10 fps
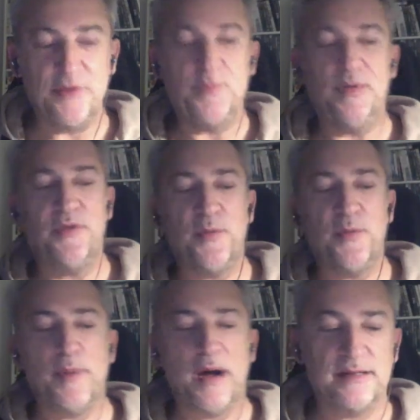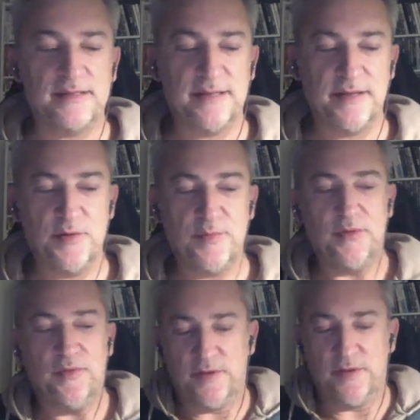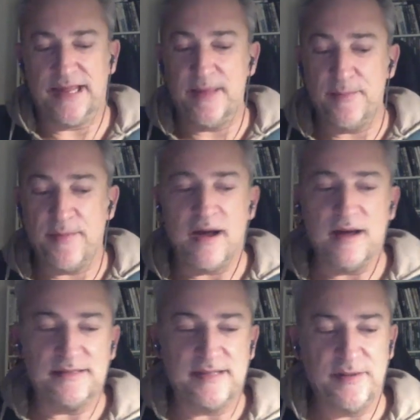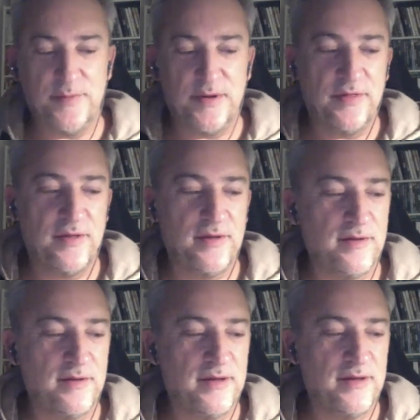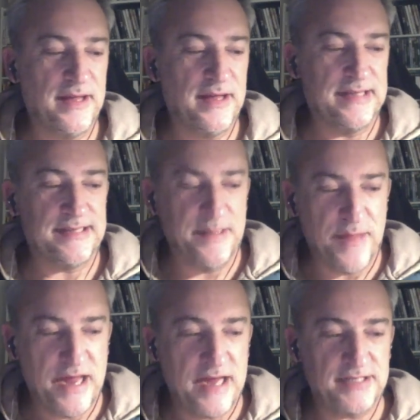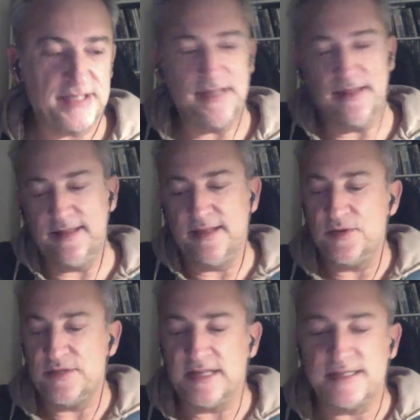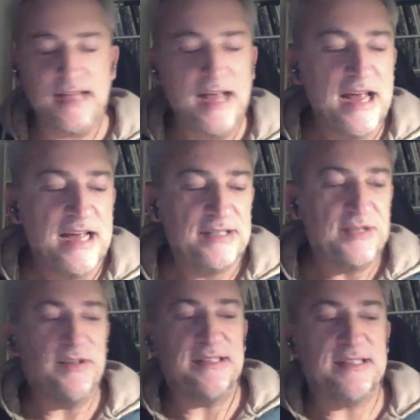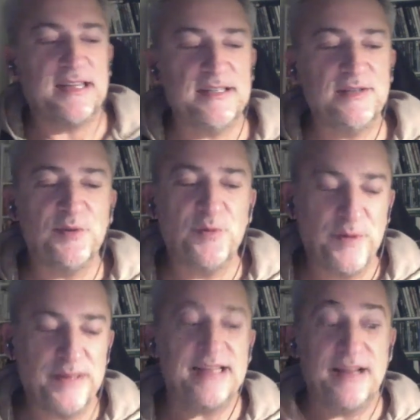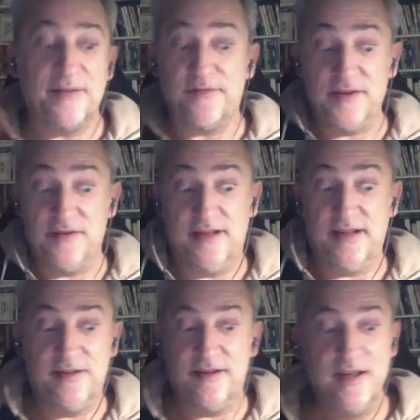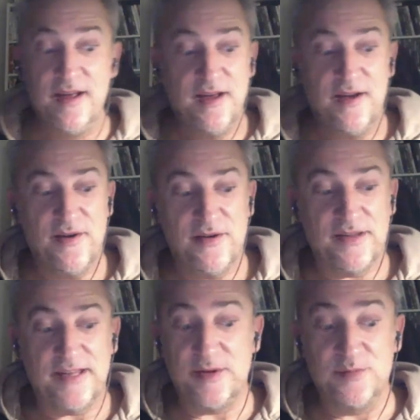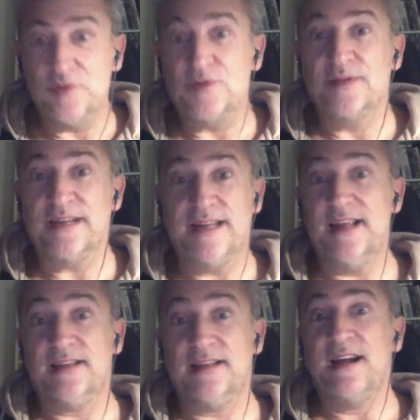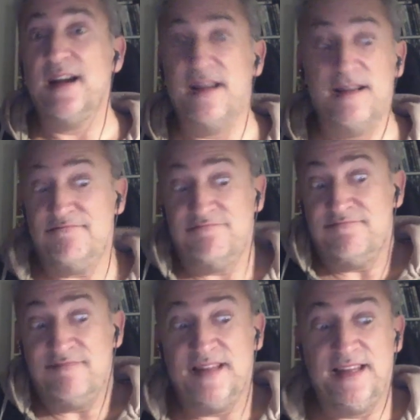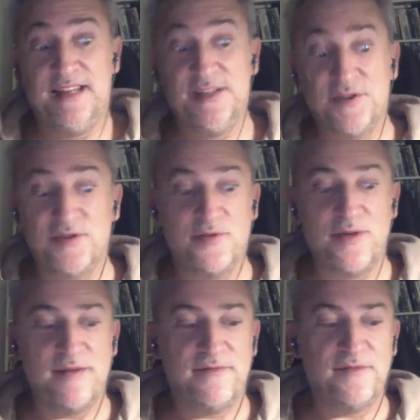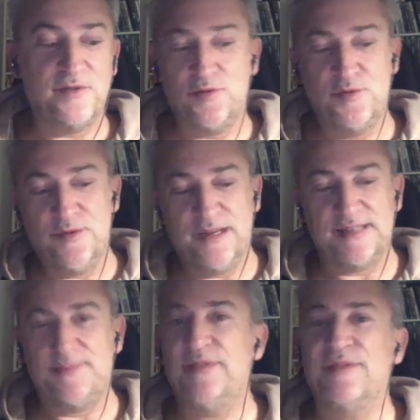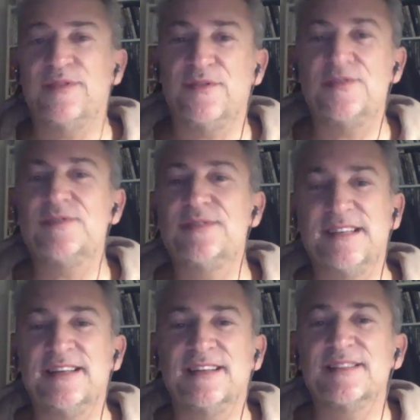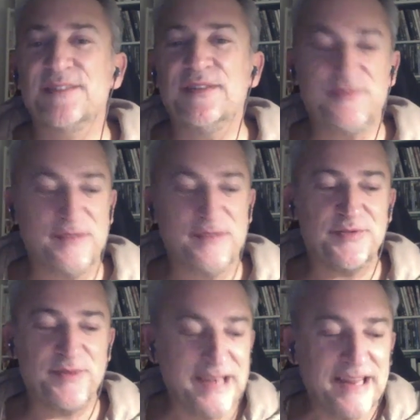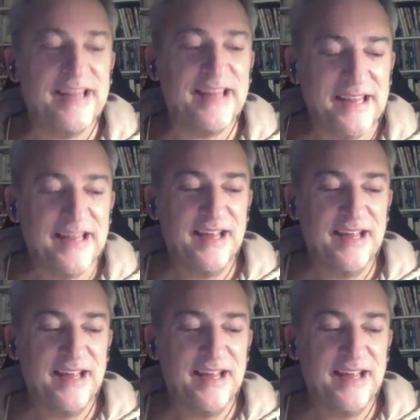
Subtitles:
about the part and about the gay part and about his image in the audience. So he decided to quit. And finally, Guillaume de Tonquédec, he just arrived 2 weeks before the shooting. So it was really